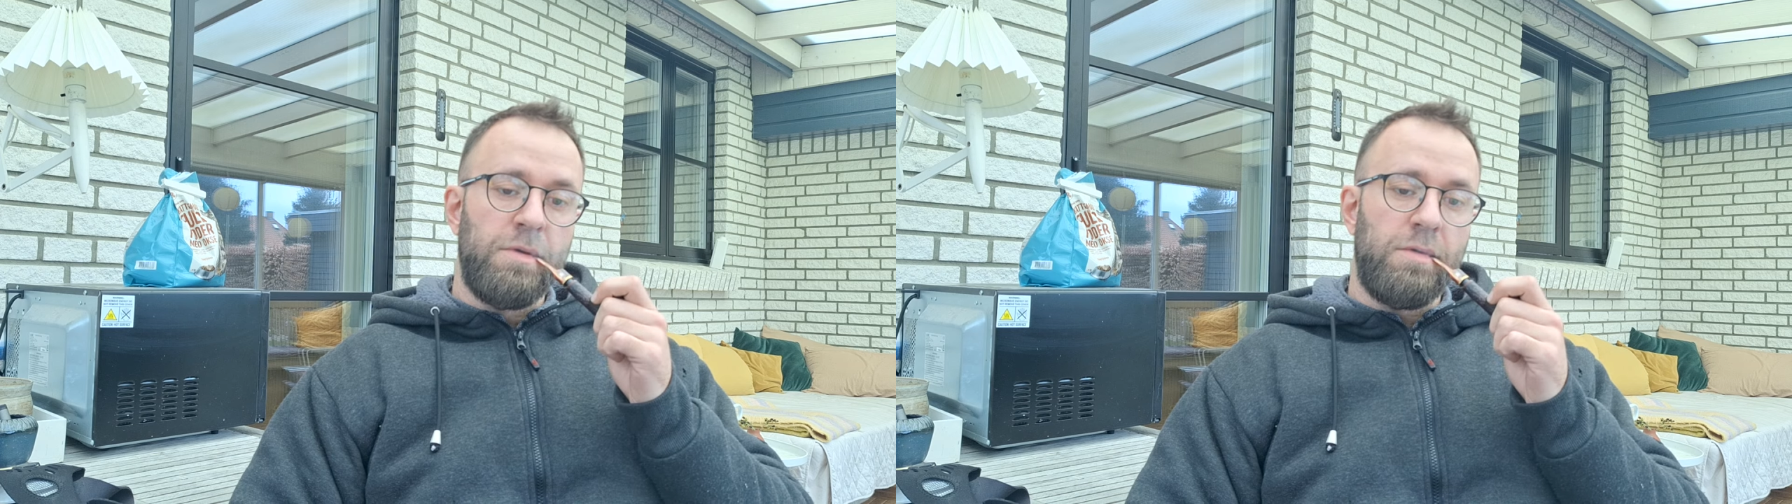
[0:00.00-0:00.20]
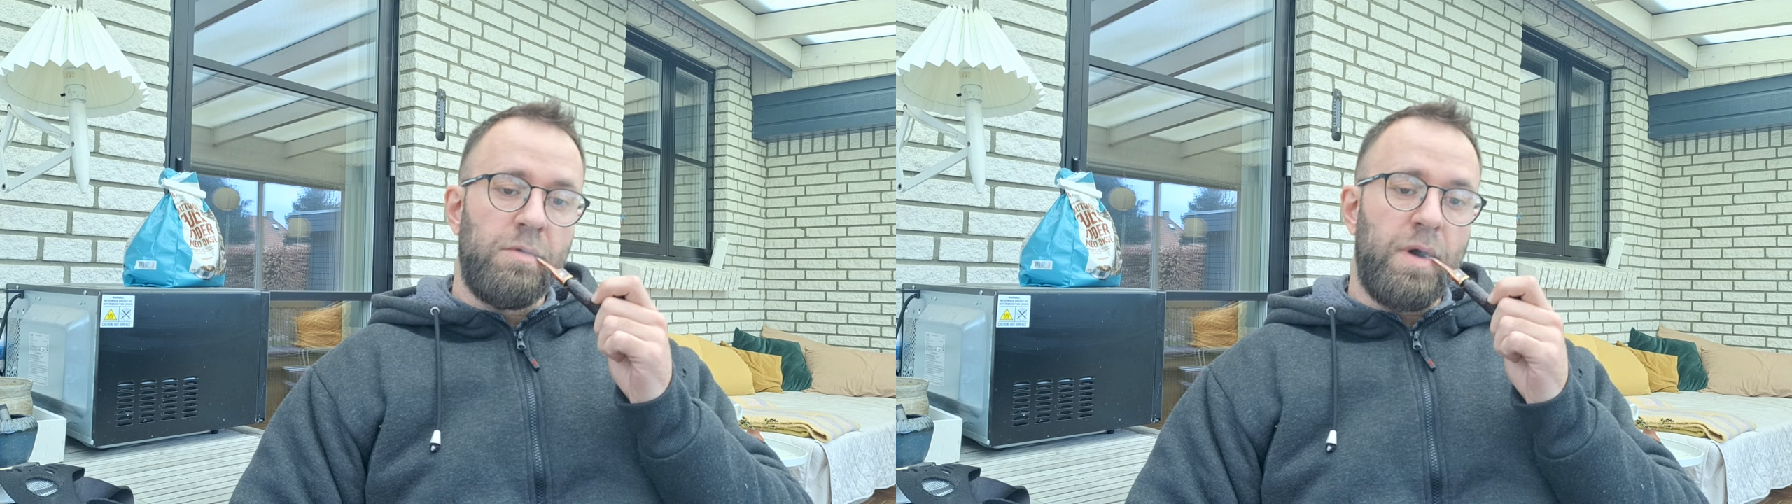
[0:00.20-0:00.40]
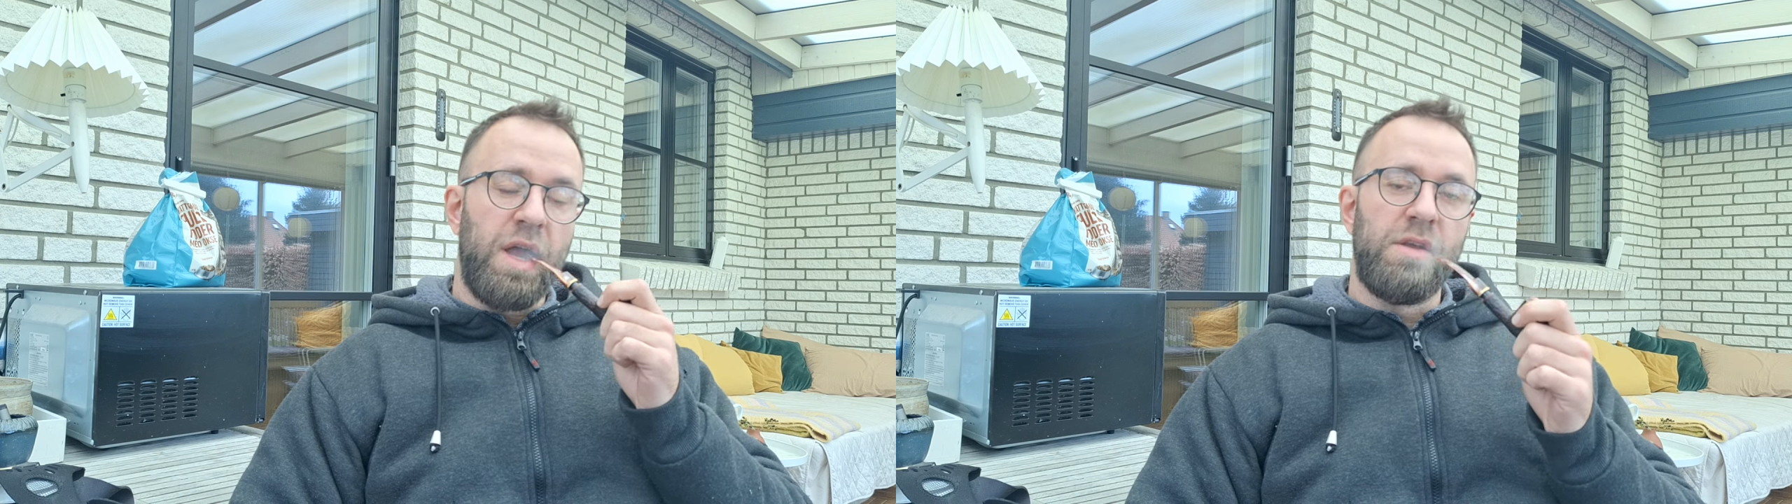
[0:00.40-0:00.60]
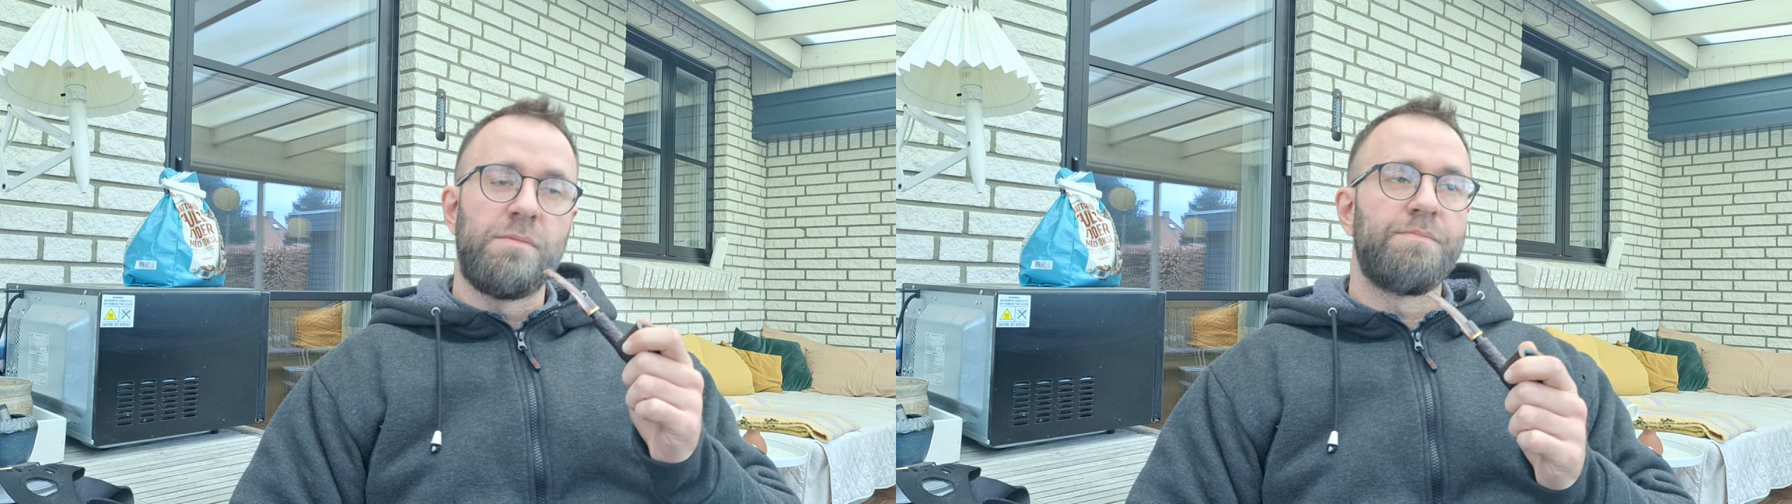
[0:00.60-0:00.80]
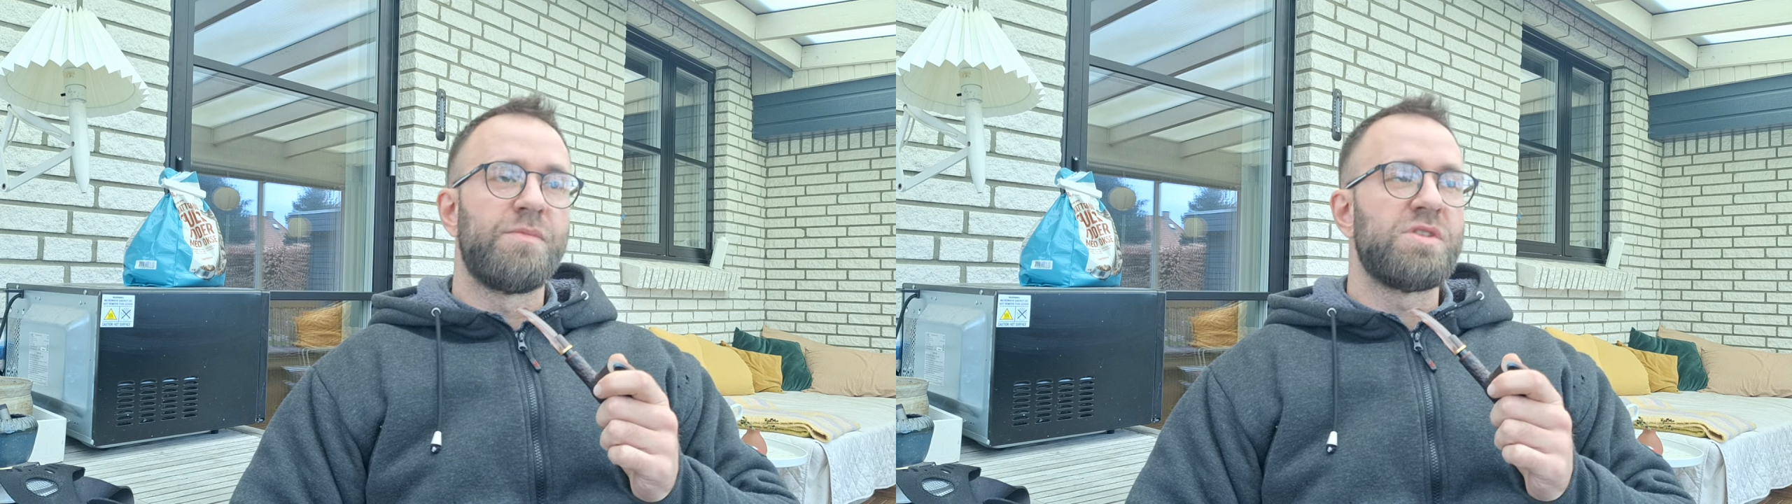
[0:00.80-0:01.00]
or why
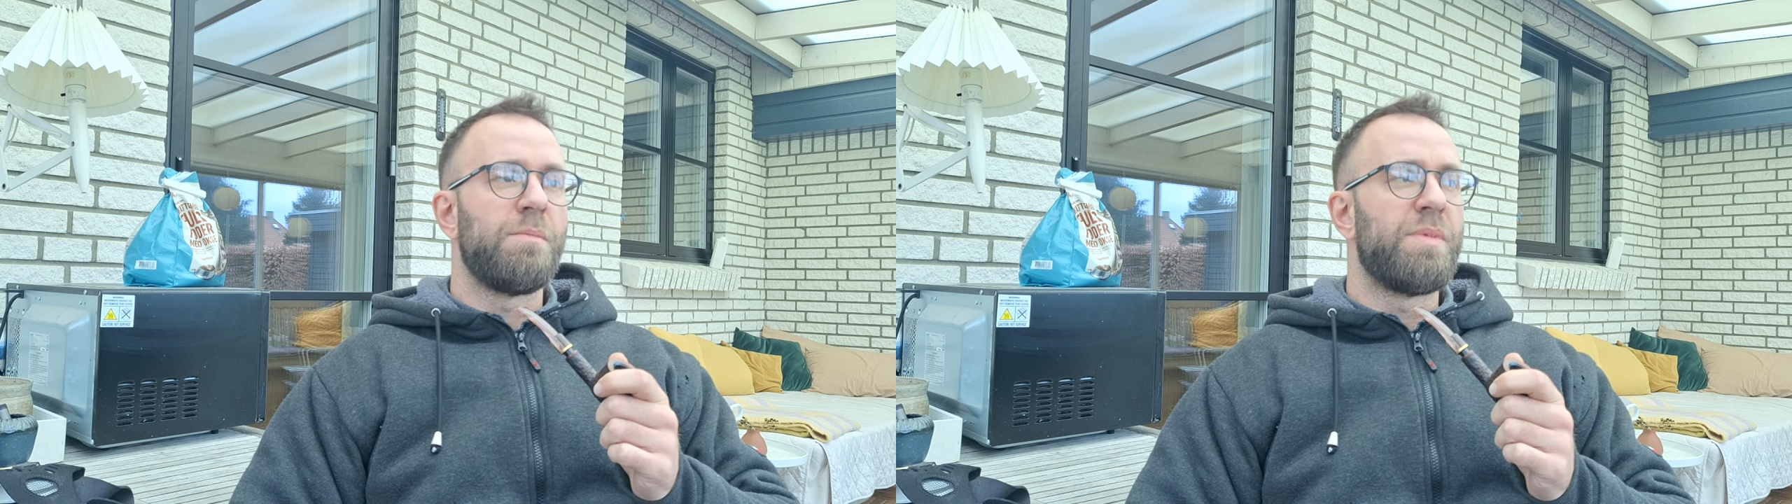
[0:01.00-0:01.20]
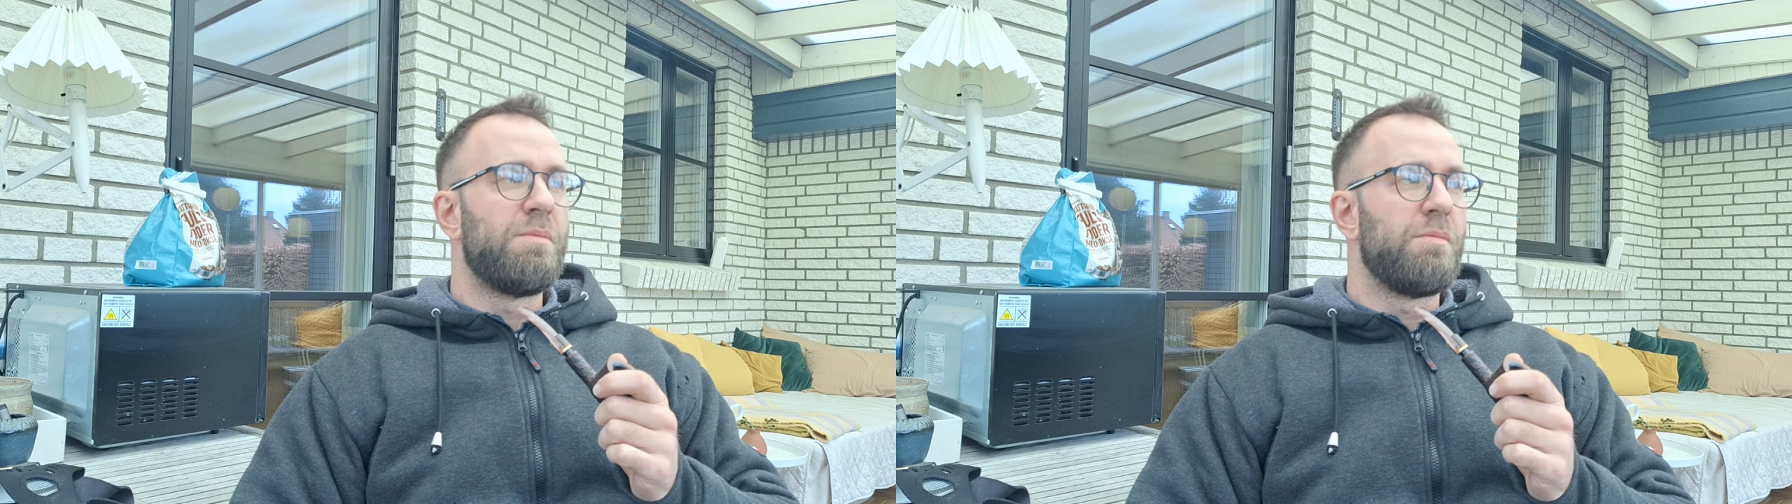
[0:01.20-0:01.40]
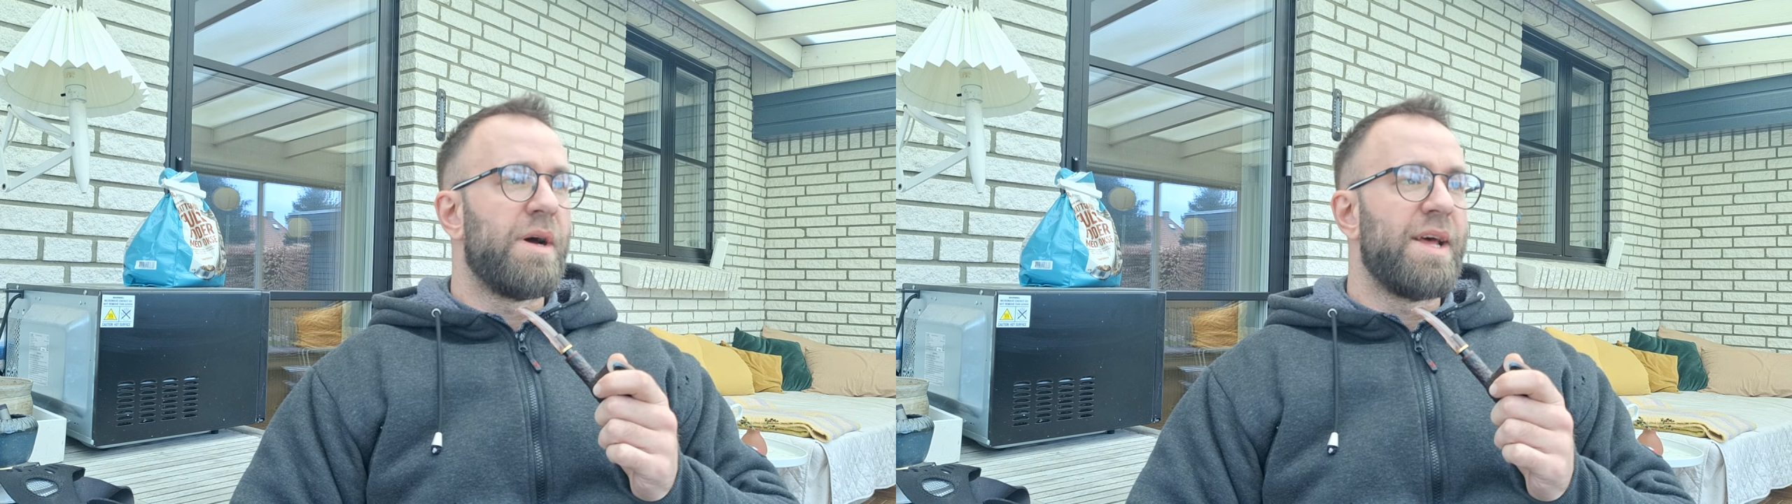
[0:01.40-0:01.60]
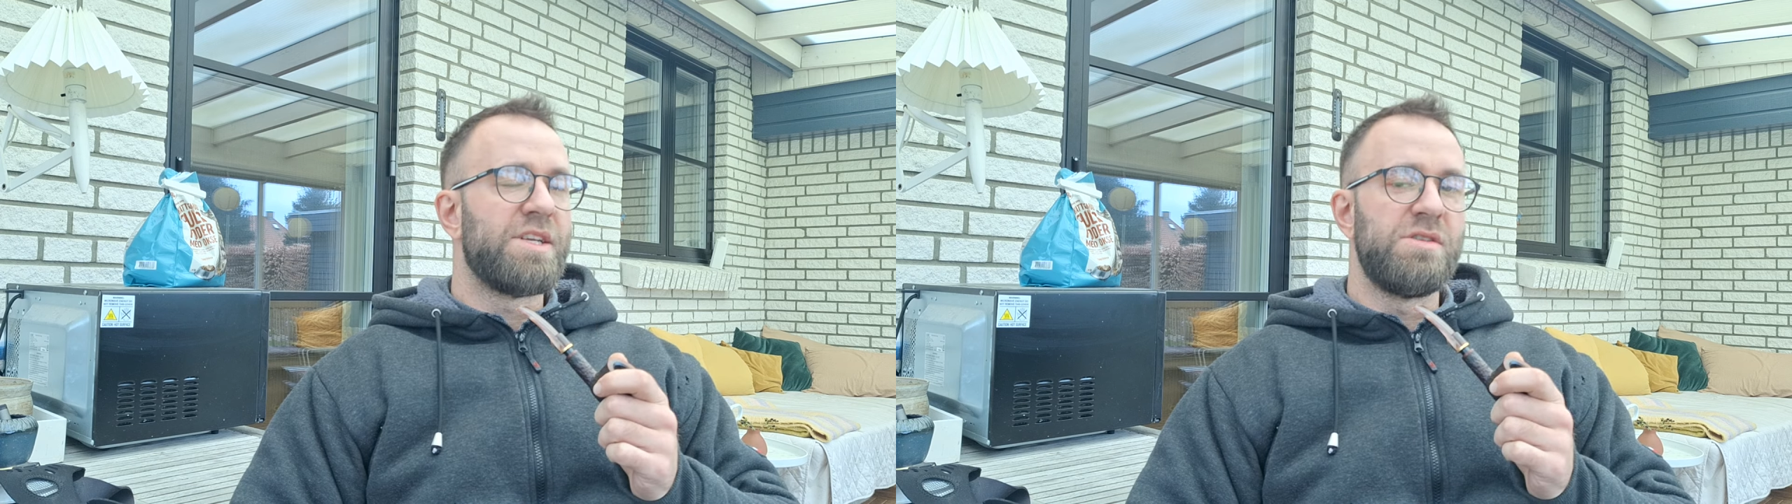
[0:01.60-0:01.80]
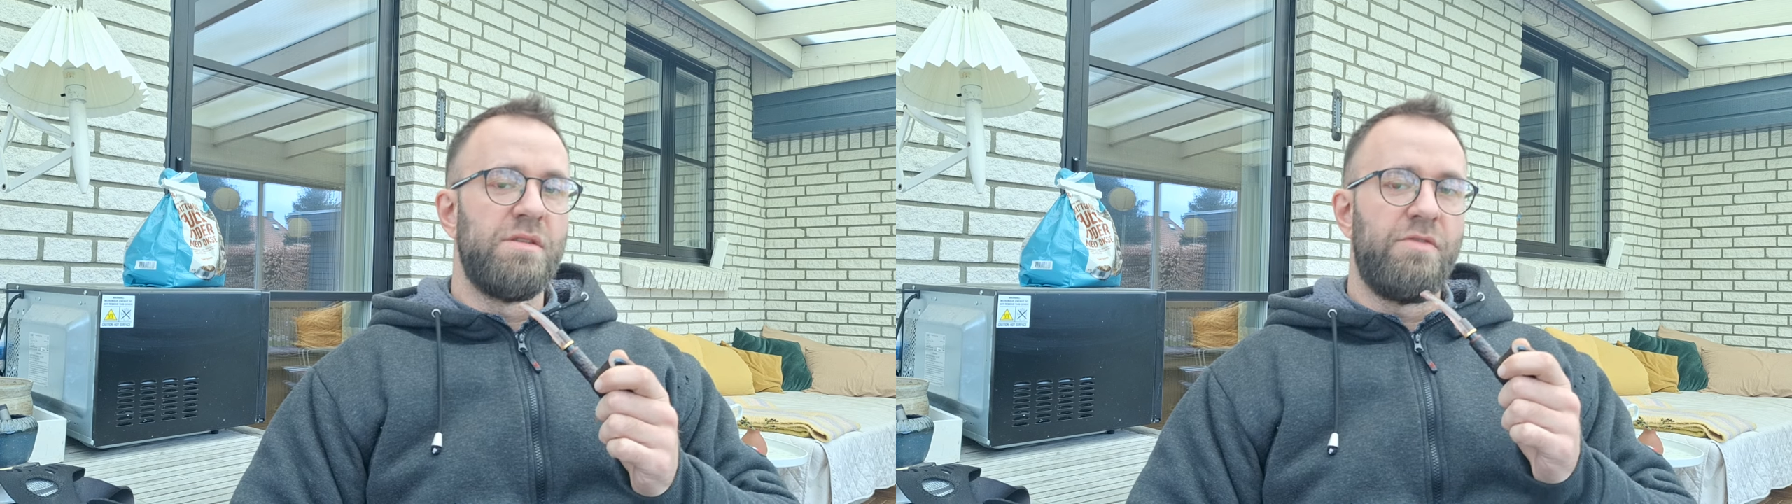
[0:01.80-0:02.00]
some people might
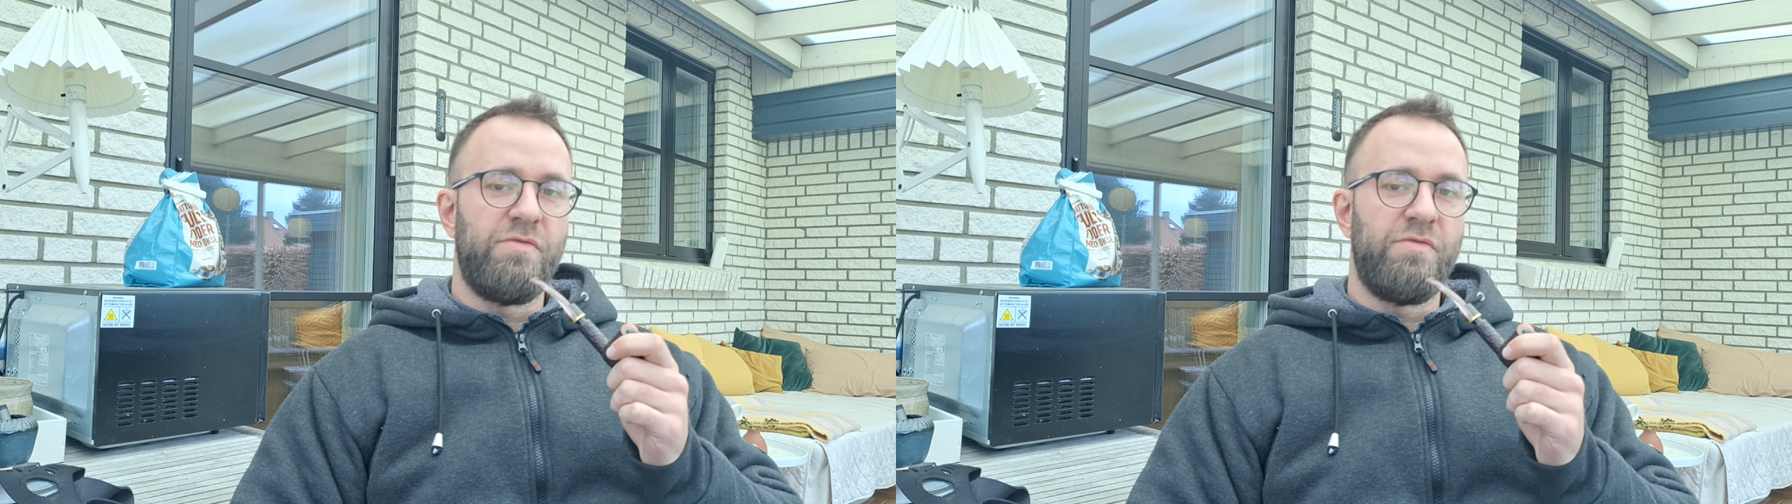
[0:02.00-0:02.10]
actually